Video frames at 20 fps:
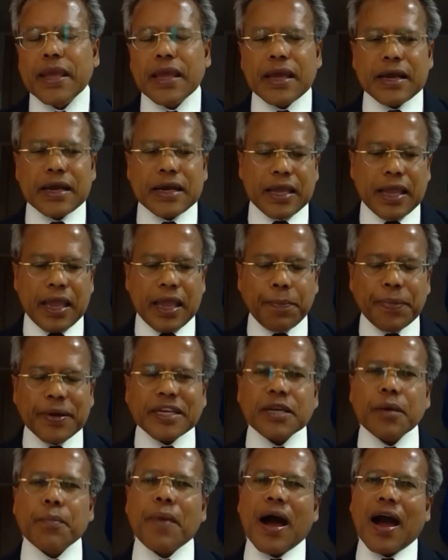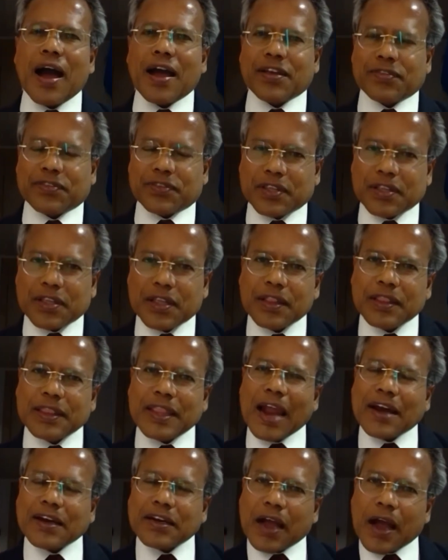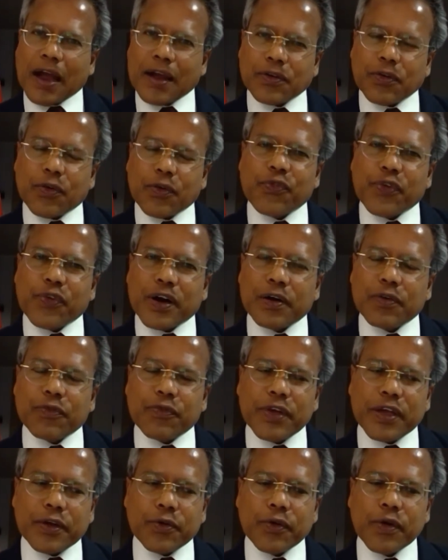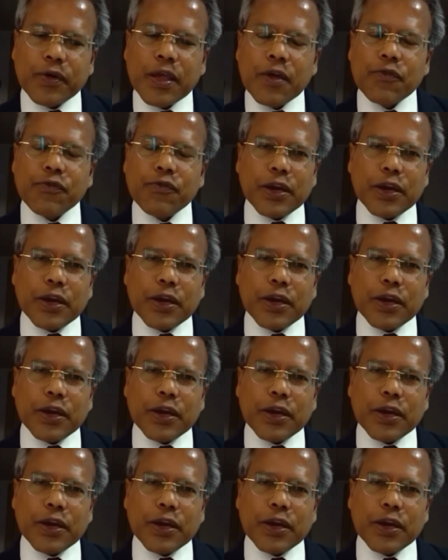uh, epitomize that kind of worldview.